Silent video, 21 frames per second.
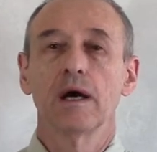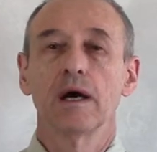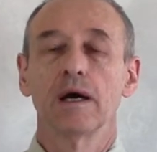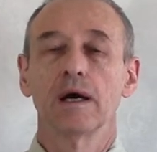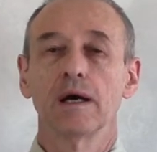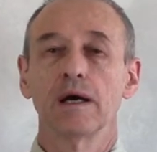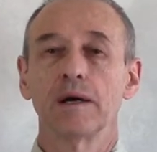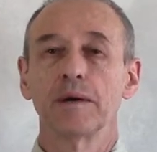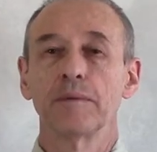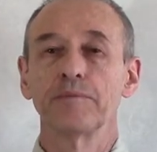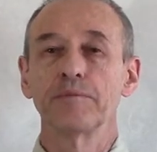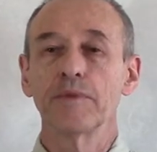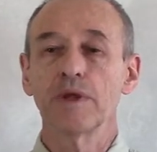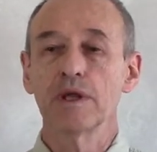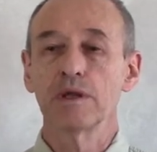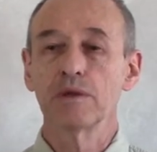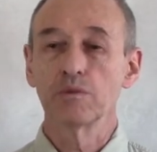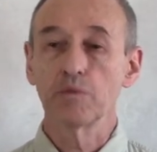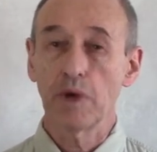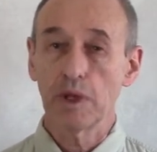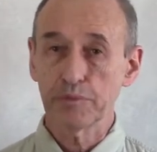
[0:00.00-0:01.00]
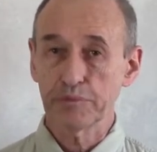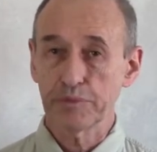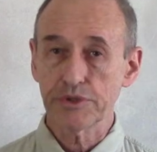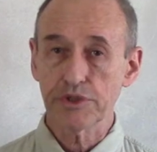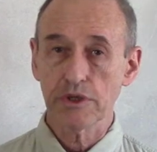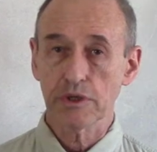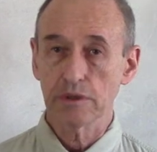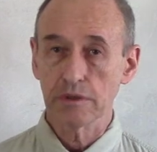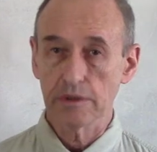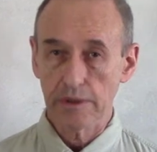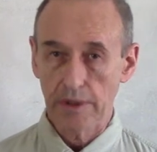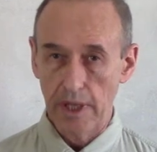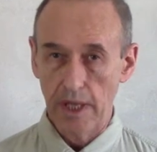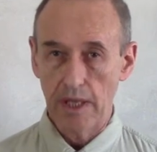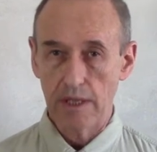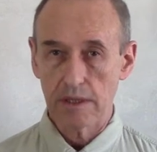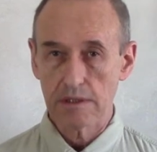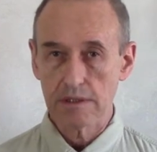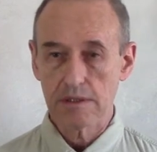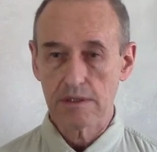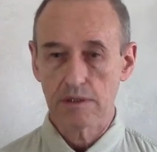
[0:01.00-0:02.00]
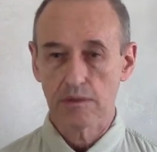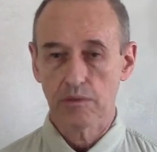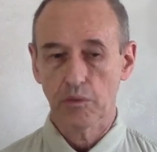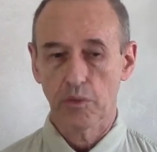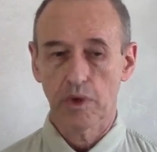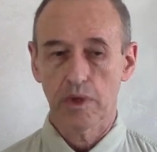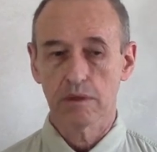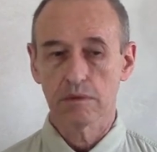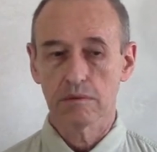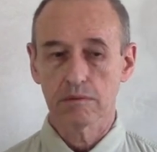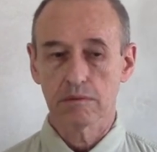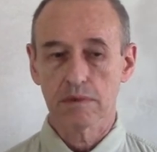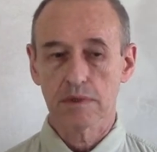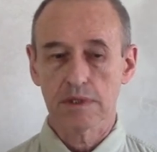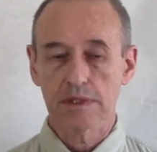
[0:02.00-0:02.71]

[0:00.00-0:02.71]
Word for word: um, in one particular case when